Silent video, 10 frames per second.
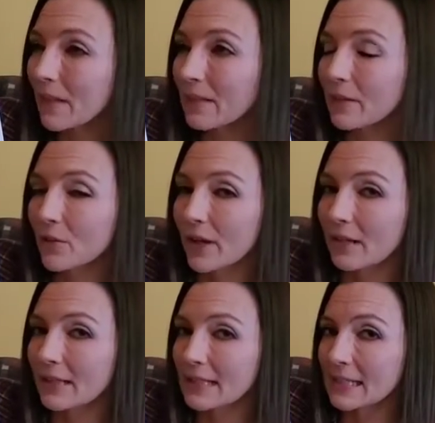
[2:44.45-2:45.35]
then you're
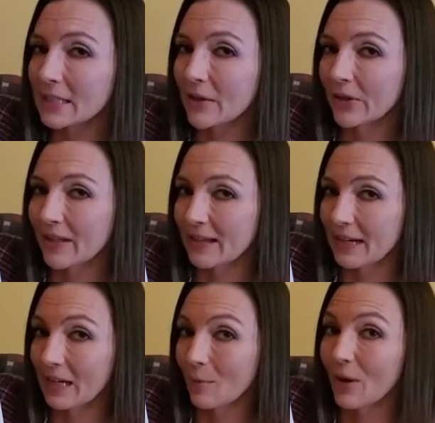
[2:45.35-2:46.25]
not necessarily
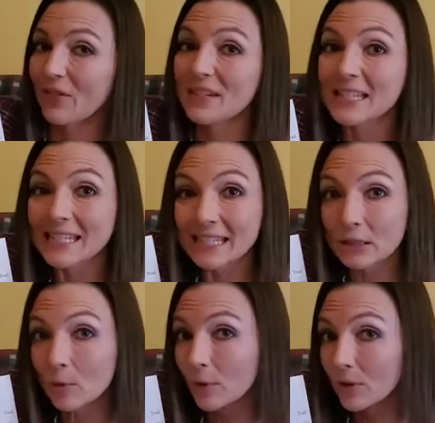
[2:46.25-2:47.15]
thinking about the
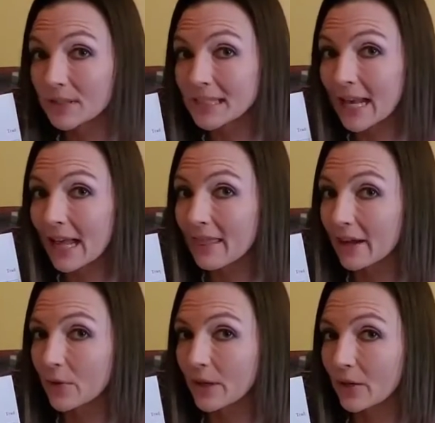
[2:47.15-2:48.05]
syllables
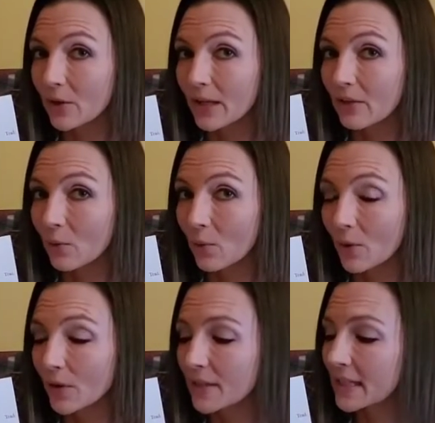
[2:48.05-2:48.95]
that you hear in the
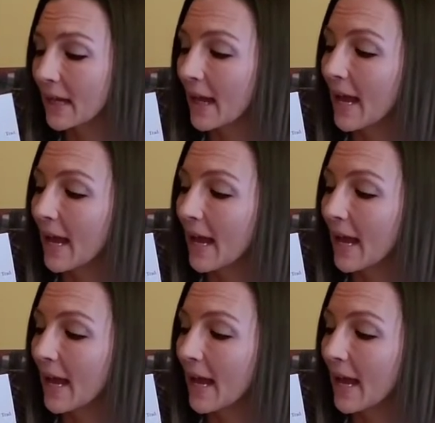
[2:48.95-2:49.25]
words.